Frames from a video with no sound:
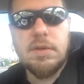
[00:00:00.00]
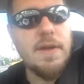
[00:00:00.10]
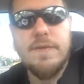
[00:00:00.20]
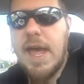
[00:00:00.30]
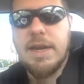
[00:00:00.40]

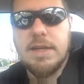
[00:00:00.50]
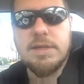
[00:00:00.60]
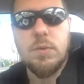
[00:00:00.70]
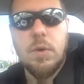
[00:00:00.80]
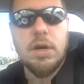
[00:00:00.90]
If that
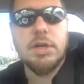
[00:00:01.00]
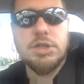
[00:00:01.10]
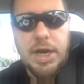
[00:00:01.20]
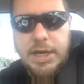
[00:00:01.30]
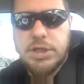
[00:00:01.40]
doesn't work,
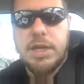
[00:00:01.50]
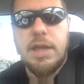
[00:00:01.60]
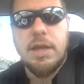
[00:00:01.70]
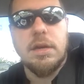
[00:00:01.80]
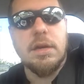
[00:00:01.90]
change
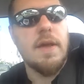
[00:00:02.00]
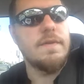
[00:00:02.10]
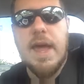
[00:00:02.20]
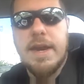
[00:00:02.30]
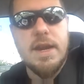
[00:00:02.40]
again.
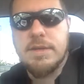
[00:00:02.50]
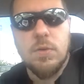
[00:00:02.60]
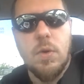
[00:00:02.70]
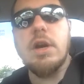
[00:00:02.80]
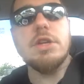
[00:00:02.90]
If that
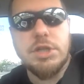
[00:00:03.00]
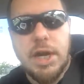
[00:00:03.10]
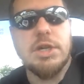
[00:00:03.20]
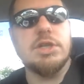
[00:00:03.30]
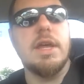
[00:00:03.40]
doesn't work,
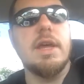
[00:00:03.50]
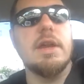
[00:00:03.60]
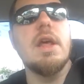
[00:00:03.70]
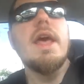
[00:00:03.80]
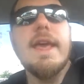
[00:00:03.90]
change
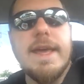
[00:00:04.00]
again.